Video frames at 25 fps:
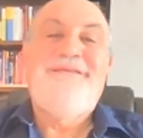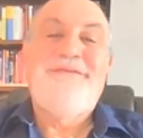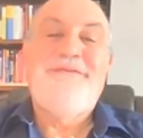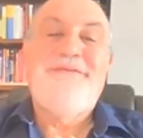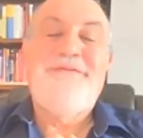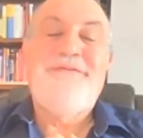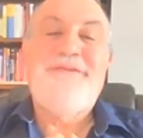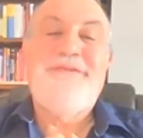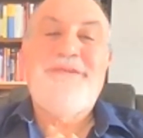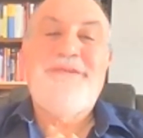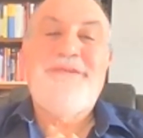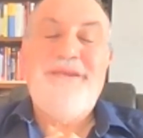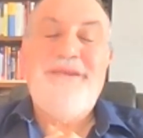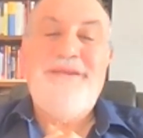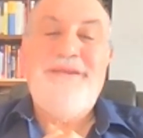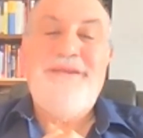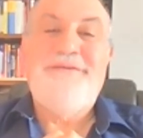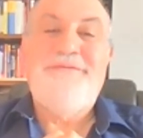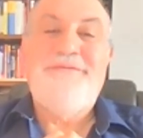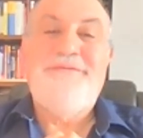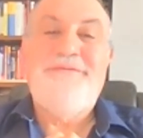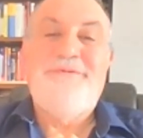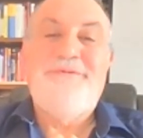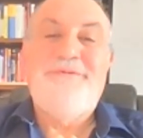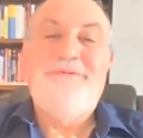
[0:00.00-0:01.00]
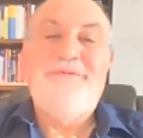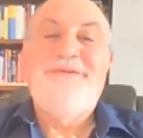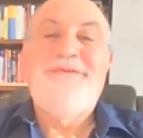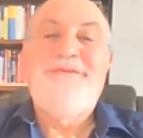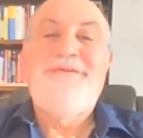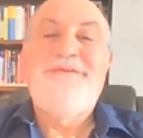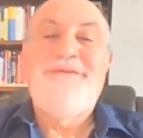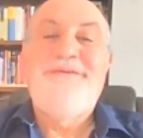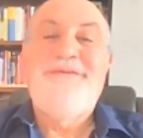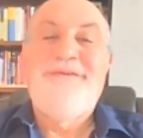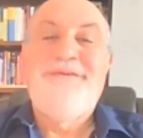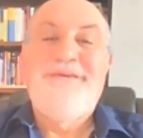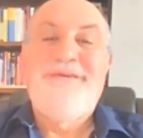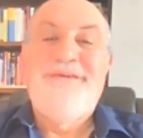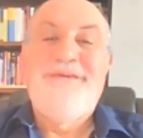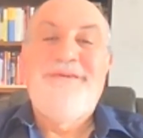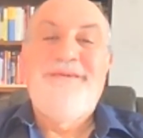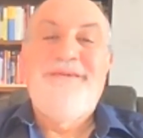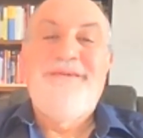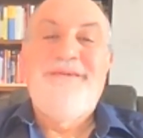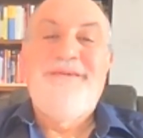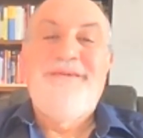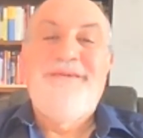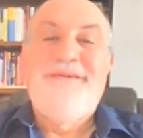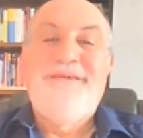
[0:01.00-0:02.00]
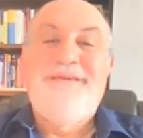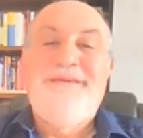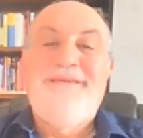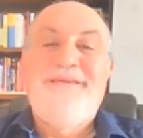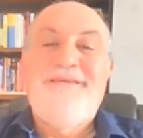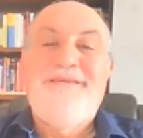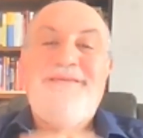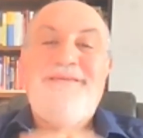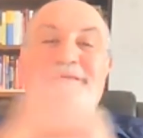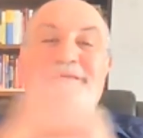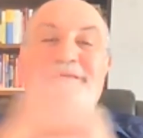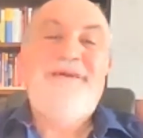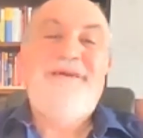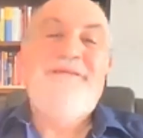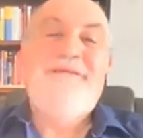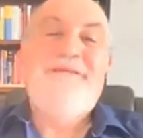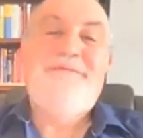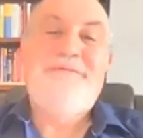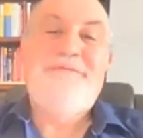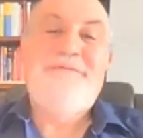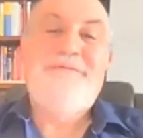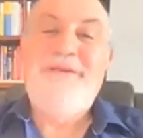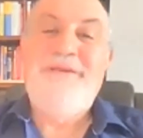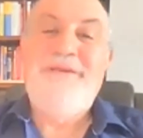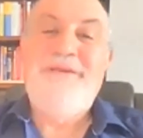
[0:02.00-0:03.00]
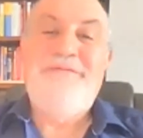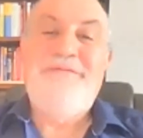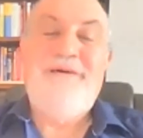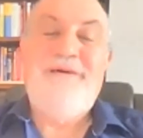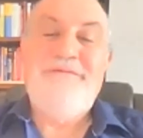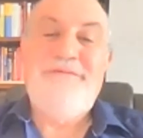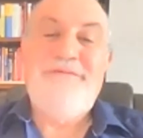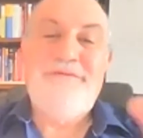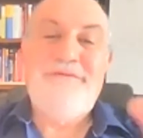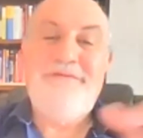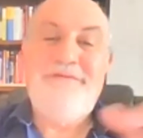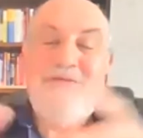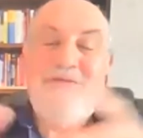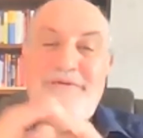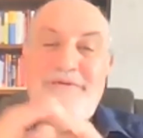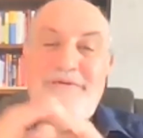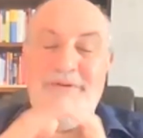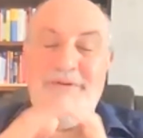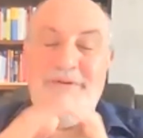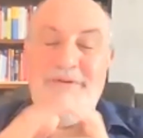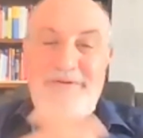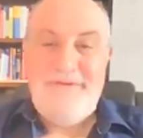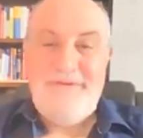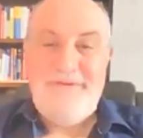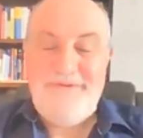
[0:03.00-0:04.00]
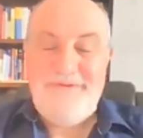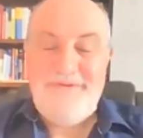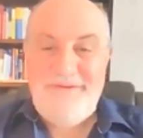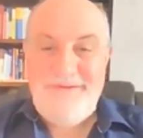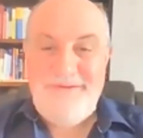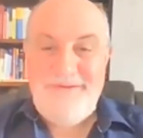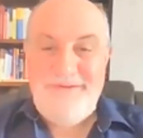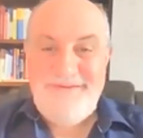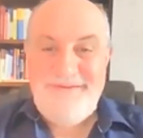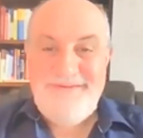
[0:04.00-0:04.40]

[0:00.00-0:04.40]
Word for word: sophisticated one, you have 25 years of experience,